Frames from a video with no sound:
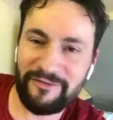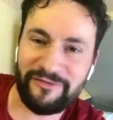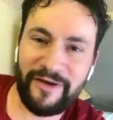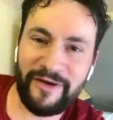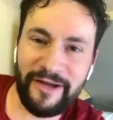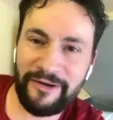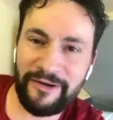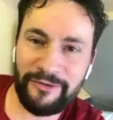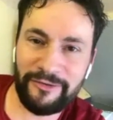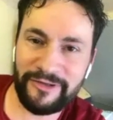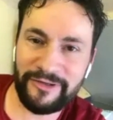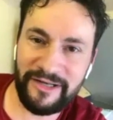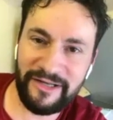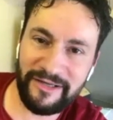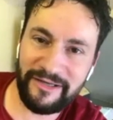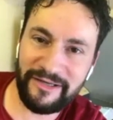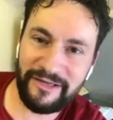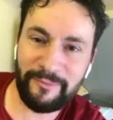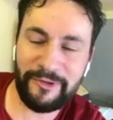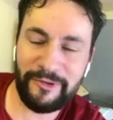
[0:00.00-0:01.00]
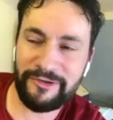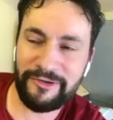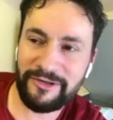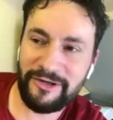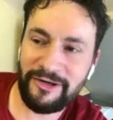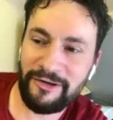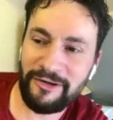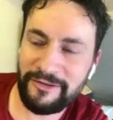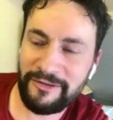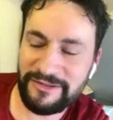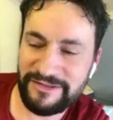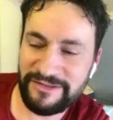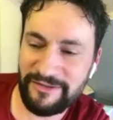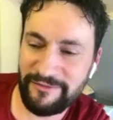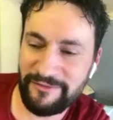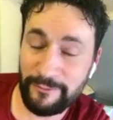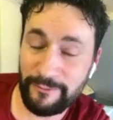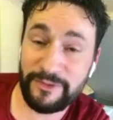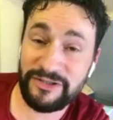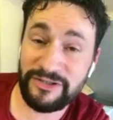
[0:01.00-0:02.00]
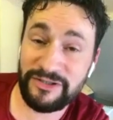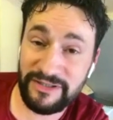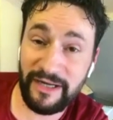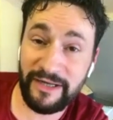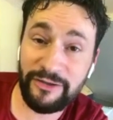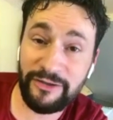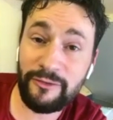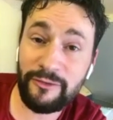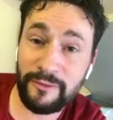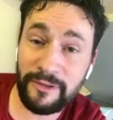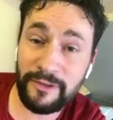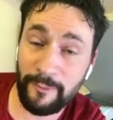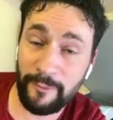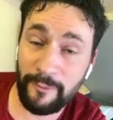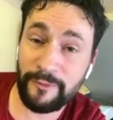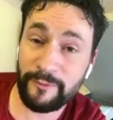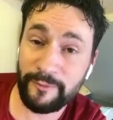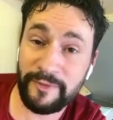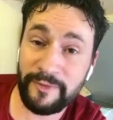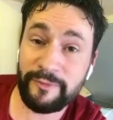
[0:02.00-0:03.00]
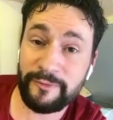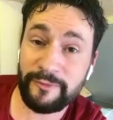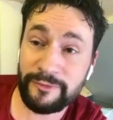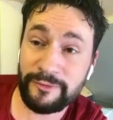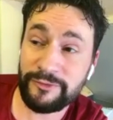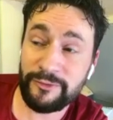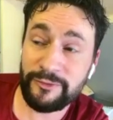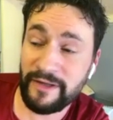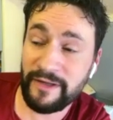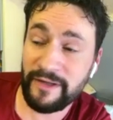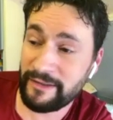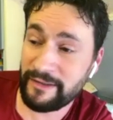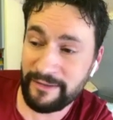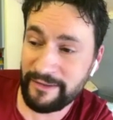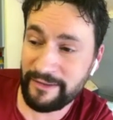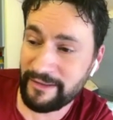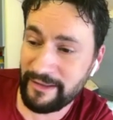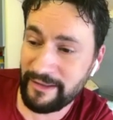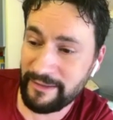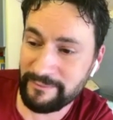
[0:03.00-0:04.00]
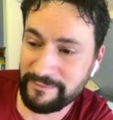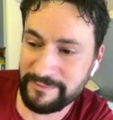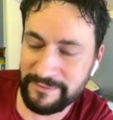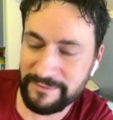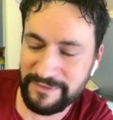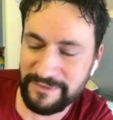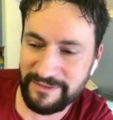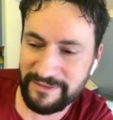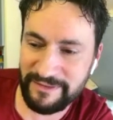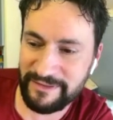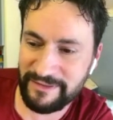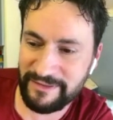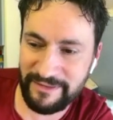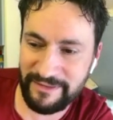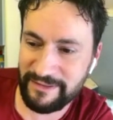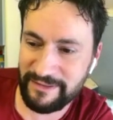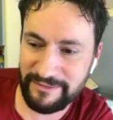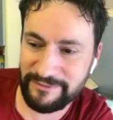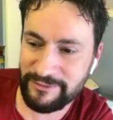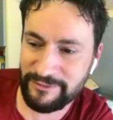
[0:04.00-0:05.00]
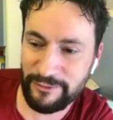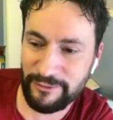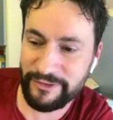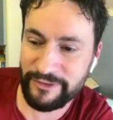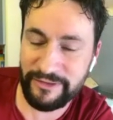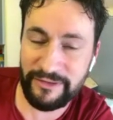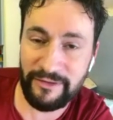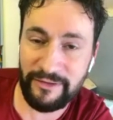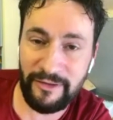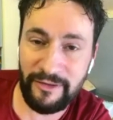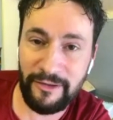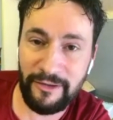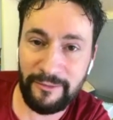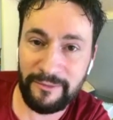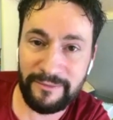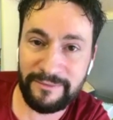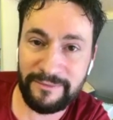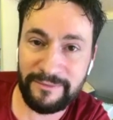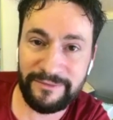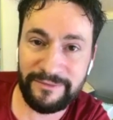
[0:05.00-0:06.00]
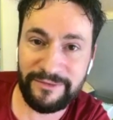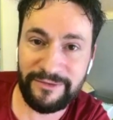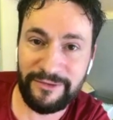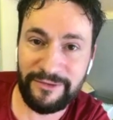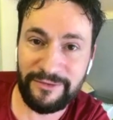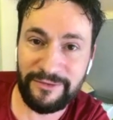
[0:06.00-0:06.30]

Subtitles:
fire or getting hit by a car or stuff, which I know a couple of people do that, and I'm totally in awe, you know,